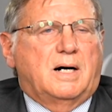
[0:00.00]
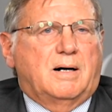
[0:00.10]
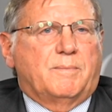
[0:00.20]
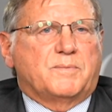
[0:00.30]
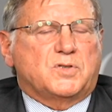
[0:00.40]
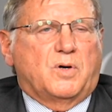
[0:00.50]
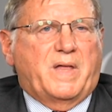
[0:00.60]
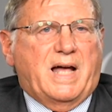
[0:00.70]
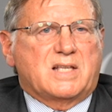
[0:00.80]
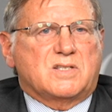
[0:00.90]
So
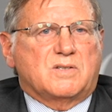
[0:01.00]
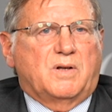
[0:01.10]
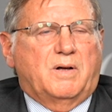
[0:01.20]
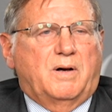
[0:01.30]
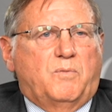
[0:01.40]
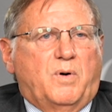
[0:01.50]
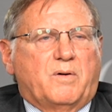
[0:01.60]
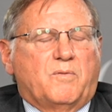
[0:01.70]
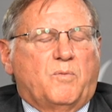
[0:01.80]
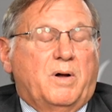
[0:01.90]
that's
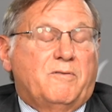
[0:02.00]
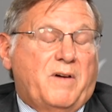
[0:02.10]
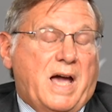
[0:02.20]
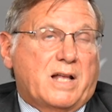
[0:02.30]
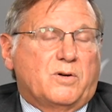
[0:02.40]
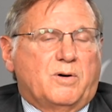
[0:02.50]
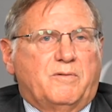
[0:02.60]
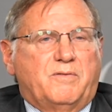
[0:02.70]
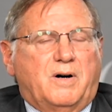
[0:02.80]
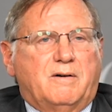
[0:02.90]
one factor
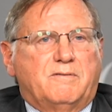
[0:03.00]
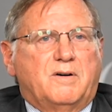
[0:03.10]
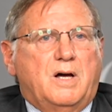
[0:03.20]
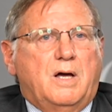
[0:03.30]
of